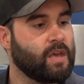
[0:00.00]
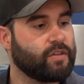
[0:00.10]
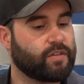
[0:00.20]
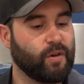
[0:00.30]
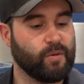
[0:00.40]

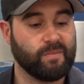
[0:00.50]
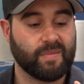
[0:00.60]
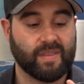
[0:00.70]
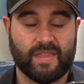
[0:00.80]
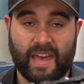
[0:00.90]
So
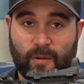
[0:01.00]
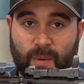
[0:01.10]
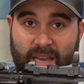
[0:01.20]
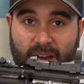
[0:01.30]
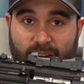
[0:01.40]
there
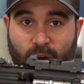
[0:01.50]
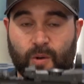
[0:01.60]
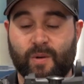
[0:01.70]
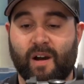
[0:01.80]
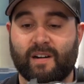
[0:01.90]
we
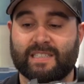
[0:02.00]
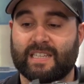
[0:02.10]
go, guys.